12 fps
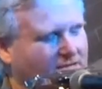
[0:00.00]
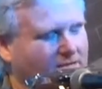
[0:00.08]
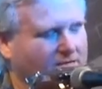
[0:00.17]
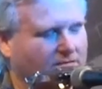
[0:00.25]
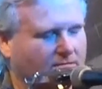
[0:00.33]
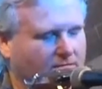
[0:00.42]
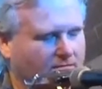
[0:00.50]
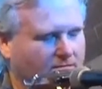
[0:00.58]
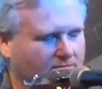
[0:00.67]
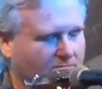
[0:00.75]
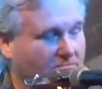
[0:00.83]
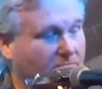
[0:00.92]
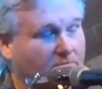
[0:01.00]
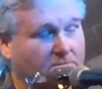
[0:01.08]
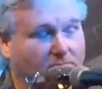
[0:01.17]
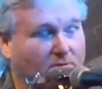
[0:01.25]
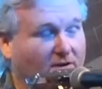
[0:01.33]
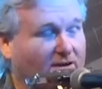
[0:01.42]
we'll
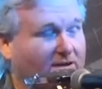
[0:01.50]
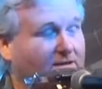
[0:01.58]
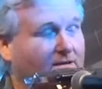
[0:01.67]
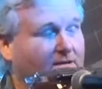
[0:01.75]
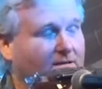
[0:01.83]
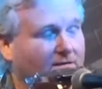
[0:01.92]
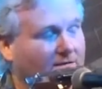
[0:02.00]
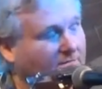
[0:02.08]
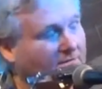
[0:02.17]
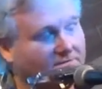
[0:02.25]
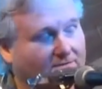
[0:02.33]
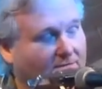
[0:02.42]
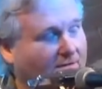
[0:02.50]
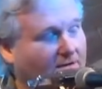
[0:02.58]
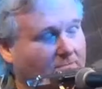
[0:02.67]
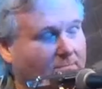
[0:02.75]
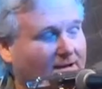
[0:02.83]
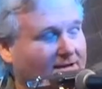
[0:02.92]
both pray with all
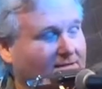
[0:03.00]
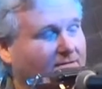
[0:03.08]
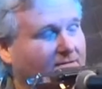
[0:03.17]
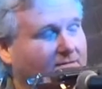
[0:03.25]
our might.